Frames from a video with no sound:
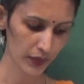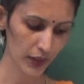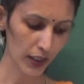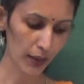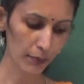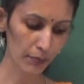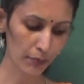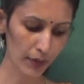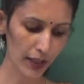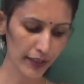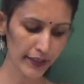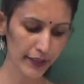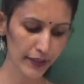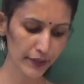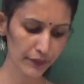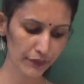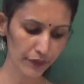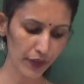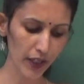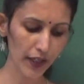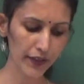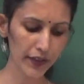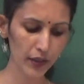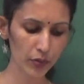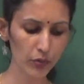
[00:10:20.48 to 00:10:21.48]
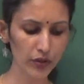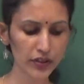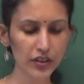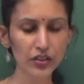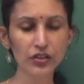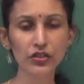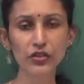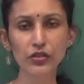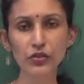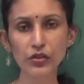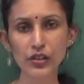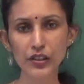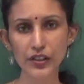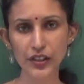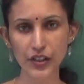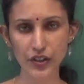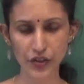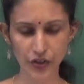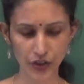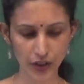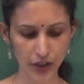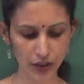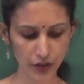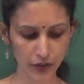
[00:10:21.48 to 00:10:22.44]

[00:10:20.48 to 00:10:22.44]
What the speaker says: Ambani's father, was a school teacher,